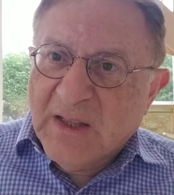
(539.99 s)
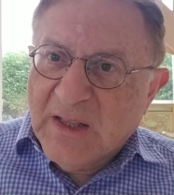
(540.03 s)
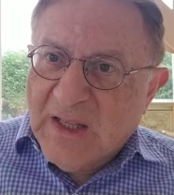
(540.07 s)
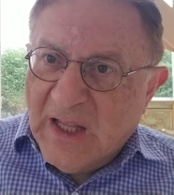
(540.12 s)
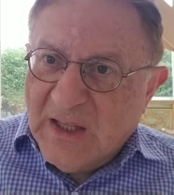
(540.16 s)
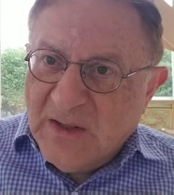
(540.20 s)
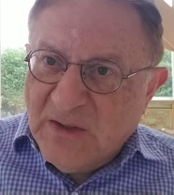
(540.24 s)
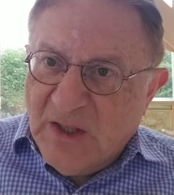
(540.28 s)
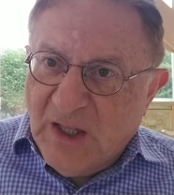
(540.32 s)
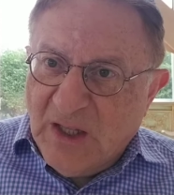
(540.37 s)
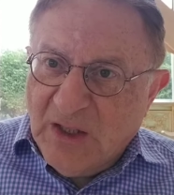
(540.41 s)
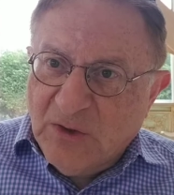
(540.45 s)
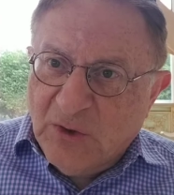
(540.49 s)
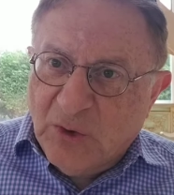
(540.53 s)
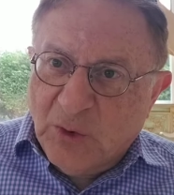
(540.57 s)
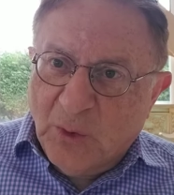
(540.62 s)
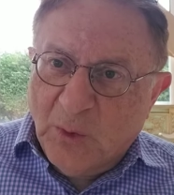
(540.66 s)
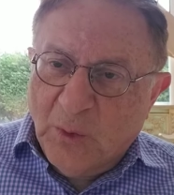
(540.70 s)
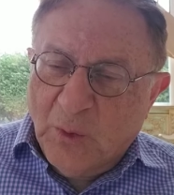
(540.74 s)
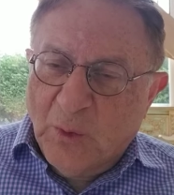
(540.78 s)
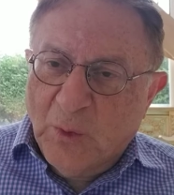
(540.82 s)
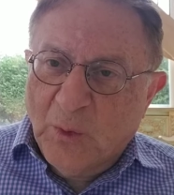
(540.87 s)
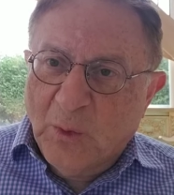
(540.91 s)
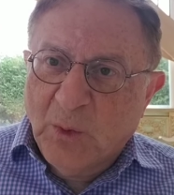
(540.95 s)
that they
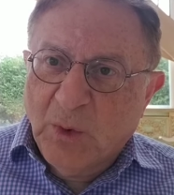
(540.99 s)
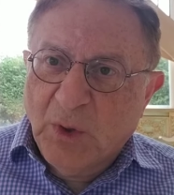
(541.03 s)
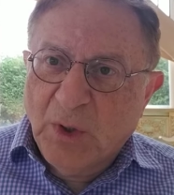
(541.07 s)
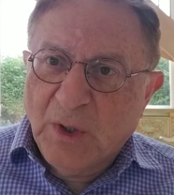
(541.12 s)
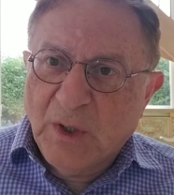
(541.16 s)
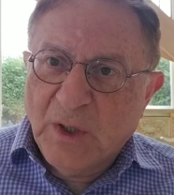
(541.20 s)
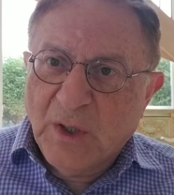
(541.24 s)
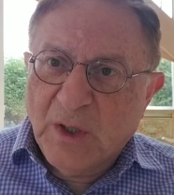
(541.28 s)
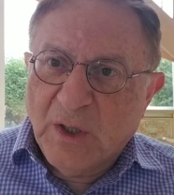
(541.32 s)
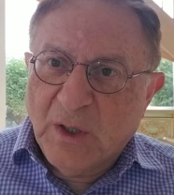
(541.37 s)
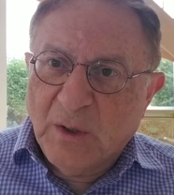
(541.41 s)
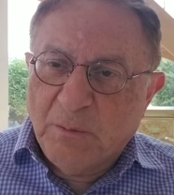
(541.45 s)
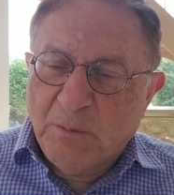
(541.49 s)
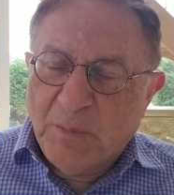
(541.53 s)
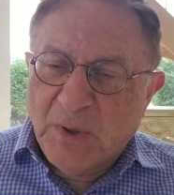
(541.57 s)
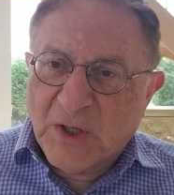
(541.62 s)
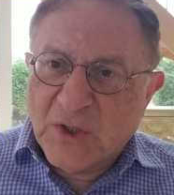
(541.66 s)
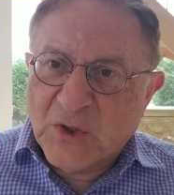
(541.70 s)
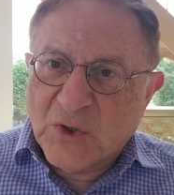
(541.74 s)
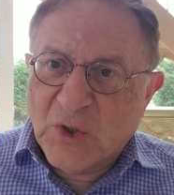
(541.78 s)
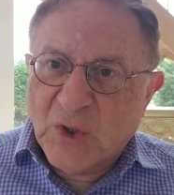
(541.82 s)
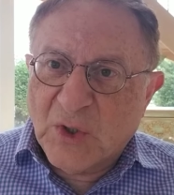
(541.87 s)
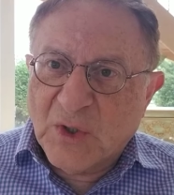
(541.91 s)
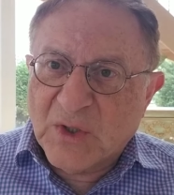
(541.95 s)
drew
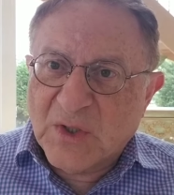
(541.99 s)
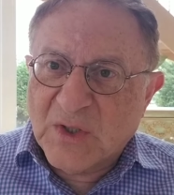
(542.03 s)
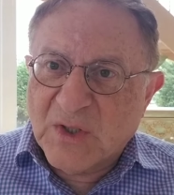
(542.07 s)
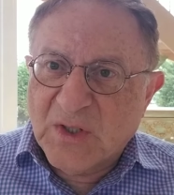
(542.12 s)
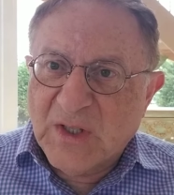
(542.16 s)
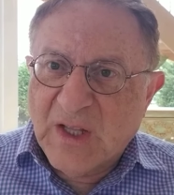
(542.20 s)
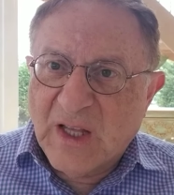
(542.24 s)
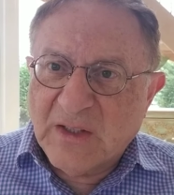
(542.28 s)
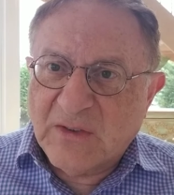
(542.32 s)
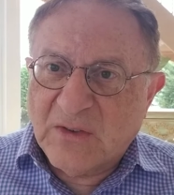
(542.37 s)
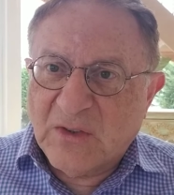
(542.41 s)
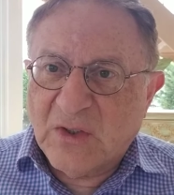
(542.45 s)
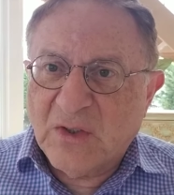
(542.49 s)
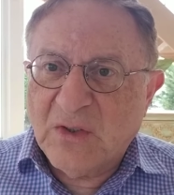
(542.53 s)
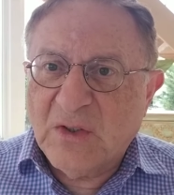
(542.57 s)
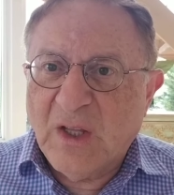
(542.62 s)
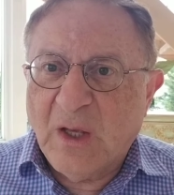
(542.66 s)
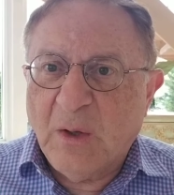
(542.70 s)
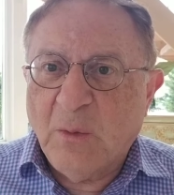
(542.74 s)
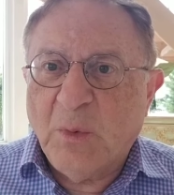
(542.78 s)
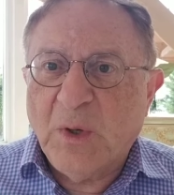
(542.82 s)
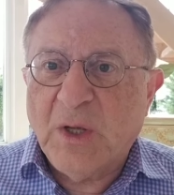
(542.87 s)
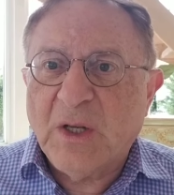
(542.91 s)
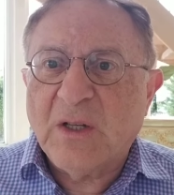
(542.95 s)
pictures that
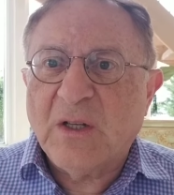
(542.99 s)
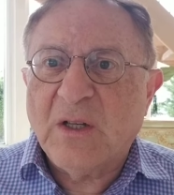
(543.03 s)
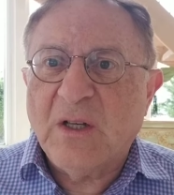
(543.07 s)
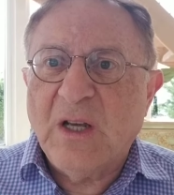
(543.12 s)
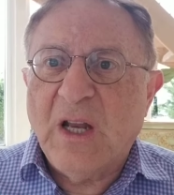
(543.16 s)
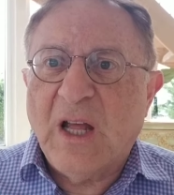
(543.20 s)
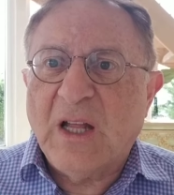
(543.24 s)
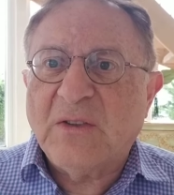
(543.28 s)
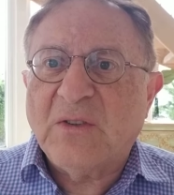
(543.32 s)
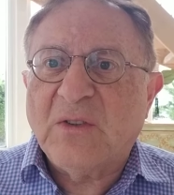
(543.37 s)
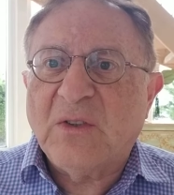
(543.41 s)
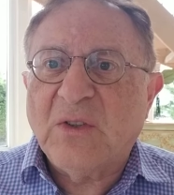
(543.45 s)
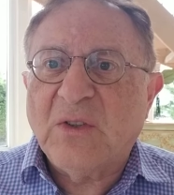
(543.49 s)
they were not